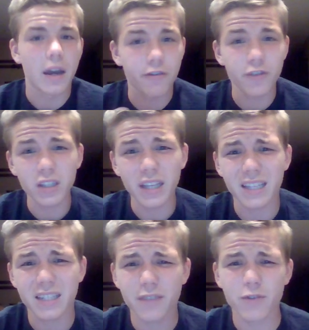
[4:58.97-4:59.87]
And I feel like
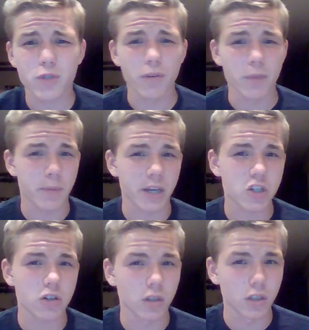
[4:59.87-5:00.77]
it differs from the
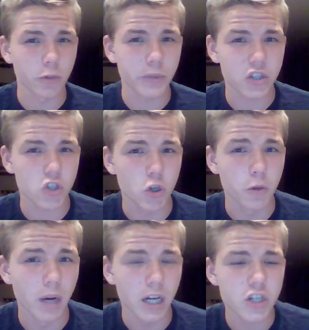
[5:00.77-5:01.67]
picture a little bit
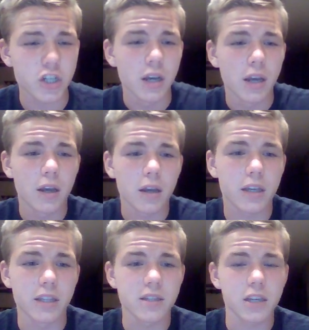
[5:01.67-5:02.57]
too much,
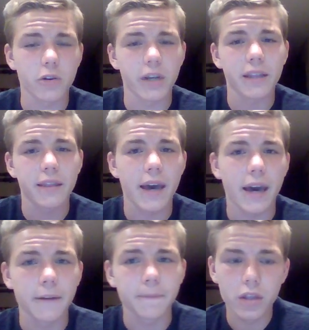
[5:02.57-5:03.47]
considering
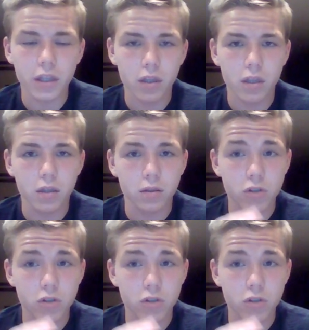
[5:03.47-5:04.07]
that the